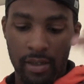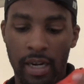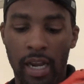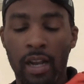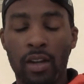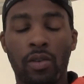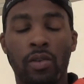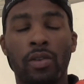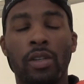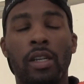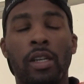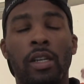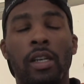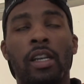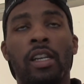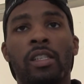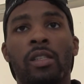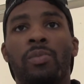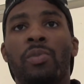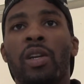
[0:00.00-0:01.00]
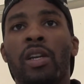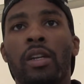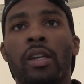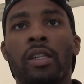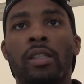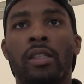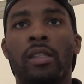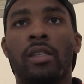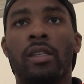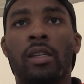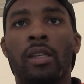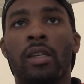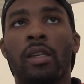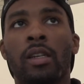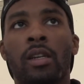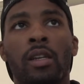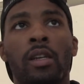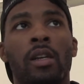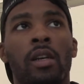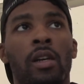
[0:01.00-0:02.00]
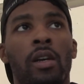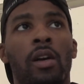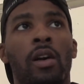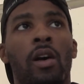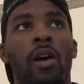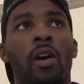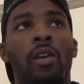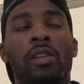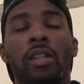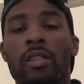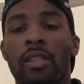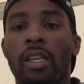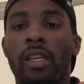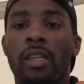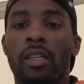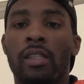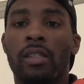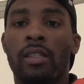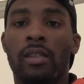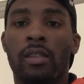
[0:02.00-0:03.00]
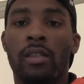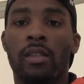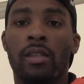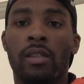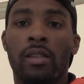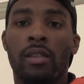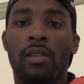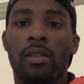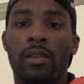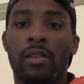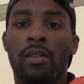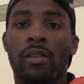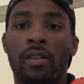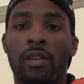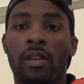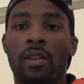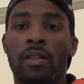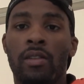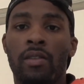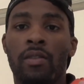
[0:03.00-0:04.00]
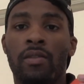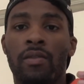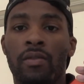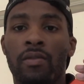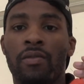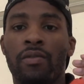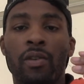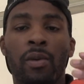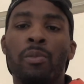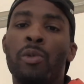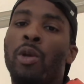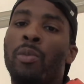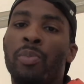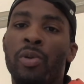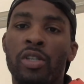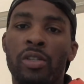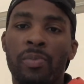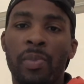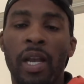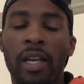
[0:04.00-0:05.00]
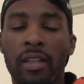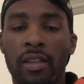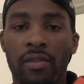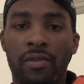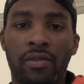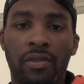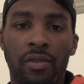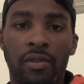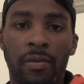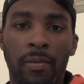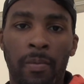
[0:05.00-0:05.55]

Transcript: not going to experience all the things from your perspective.